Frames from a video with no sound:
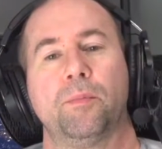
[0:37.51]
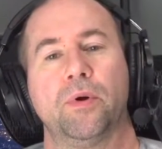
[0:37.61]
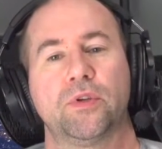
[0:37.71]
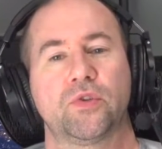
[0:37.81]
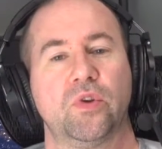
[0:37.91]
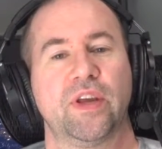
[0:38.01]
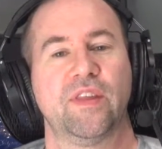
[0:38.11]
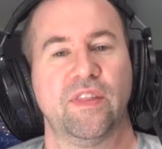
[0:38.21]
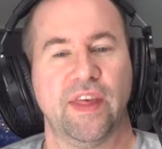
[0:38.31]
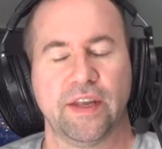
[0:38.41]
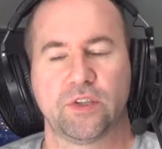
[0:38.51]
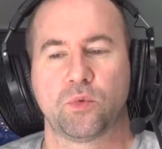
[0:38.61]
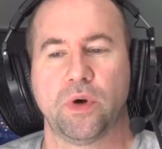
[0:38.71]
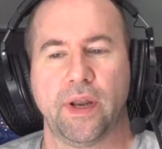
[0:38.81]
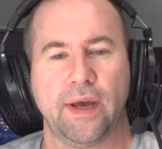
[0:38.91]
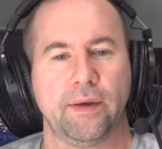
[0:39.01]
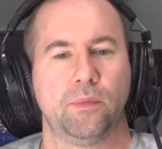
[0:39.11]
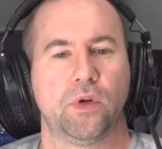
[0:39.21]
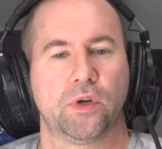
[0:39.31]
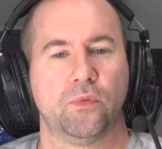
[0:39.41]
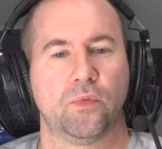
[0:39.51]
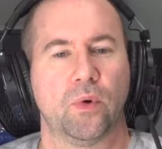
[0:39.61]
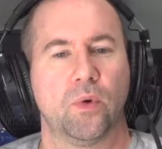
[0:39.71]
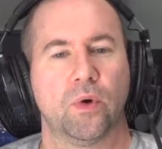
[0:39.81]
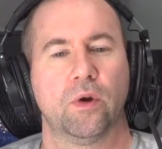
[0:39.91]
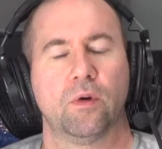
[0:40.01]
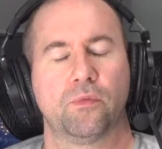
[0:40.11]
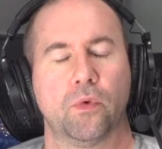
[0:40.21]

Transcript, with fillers: Personally, that is what I'm looking for.